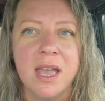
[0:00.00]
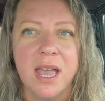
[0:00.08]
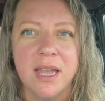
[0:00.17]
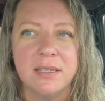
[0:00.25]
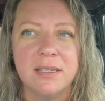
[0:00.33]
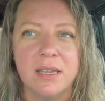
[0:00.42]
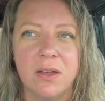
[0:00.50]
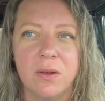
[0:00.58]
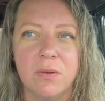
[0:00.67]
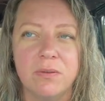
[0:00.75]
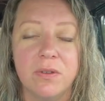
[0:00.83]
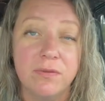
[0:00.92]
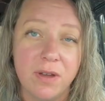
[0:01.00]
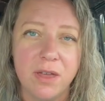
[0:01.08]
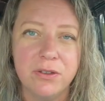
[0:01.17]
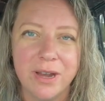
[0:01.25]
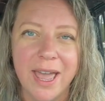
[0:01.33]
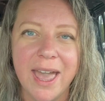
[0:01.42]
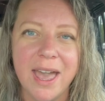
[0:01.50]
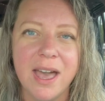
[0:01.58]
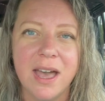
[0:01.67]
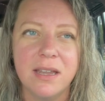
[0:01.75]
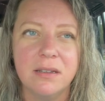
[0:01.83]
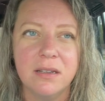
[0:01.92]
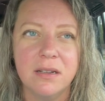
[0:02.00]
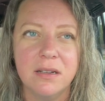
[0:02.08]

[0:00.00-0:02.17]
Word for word: And so the father had